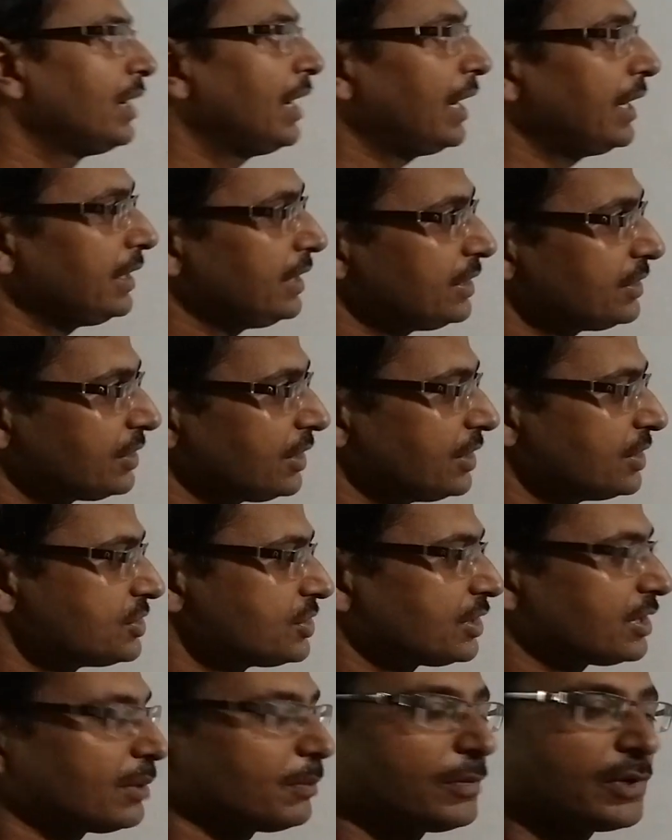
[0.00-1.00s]
any 3
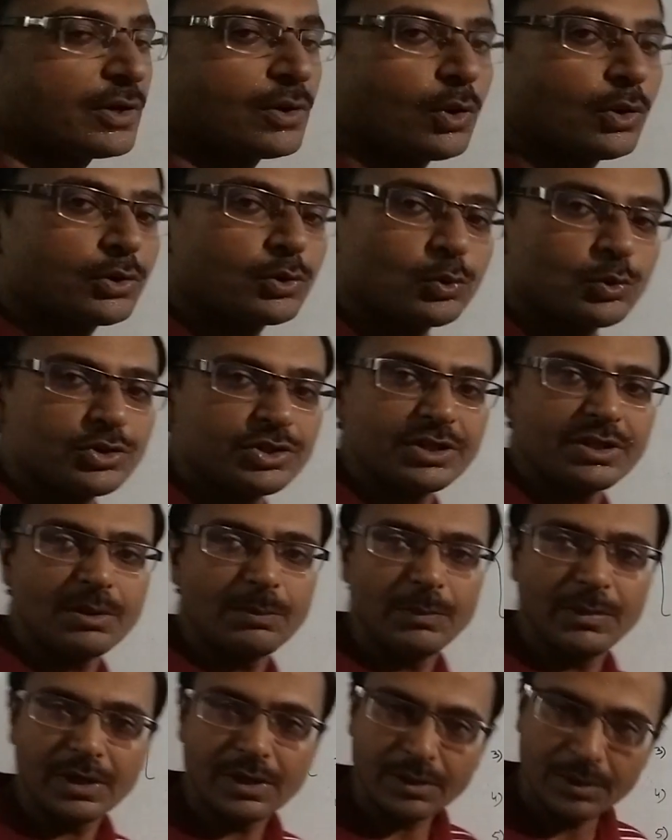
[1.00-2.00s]
digit number or 2 digit
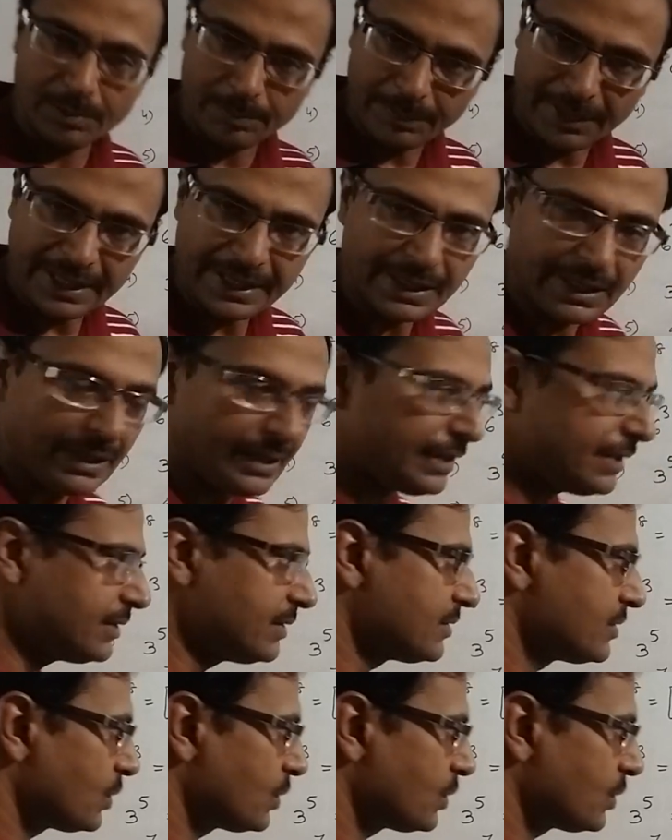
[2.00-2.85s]
number mentally.